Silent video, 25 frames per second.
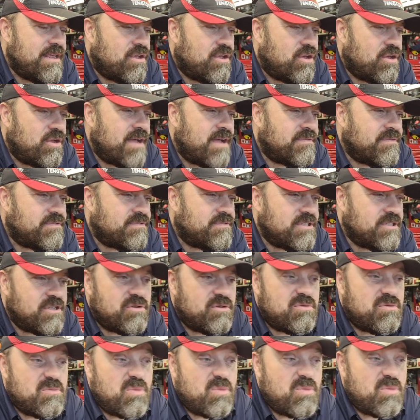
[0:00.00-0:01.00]
Good
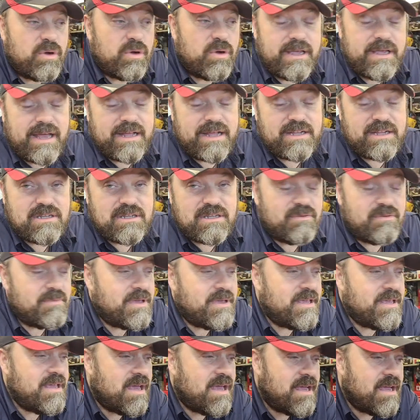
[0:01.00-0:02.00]
afternoon, morning, actually, for
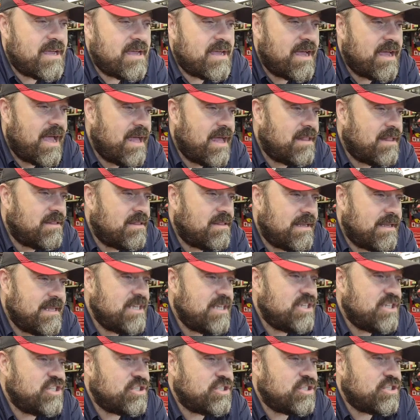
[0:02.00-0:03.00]
me. Al
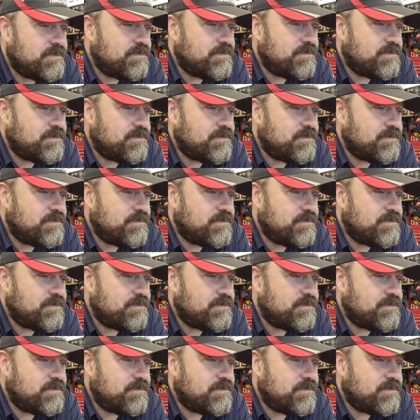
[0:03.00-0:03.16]
Elish.